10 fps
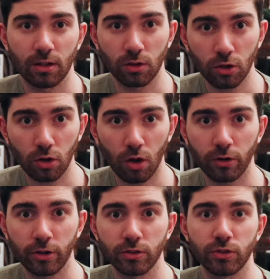a little
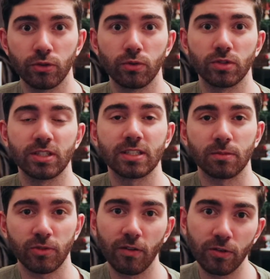longer to see
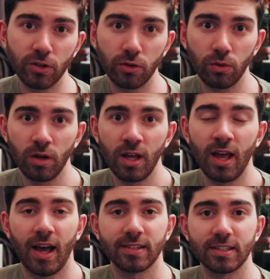some revenue,
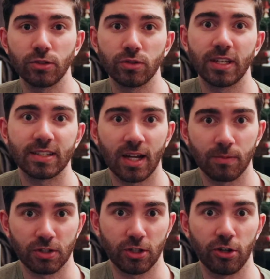as they do take time
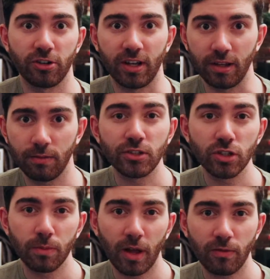to curate. Each of
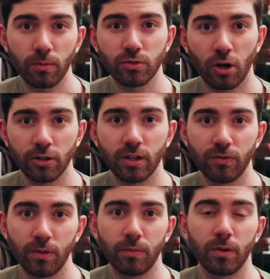the platforms are
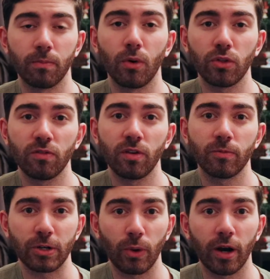different, but both of
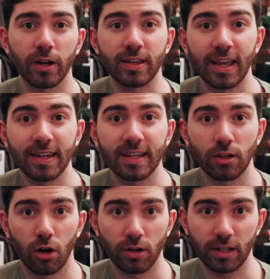them require gaining an
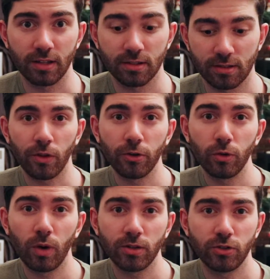audience. Whether
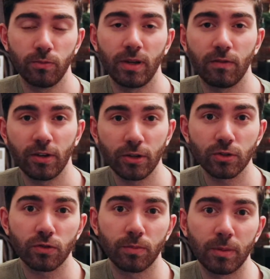you want to make
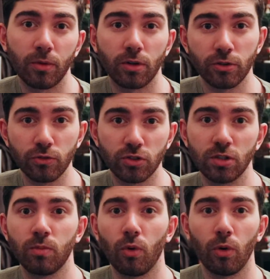videos for people on
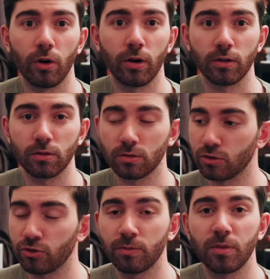YouTube or
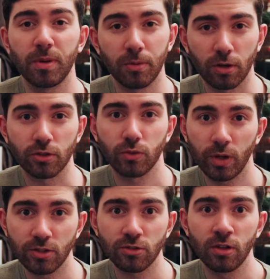stream to people on
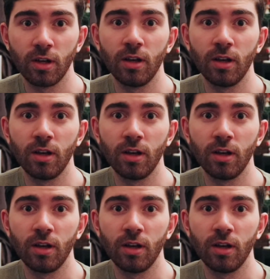Twitch,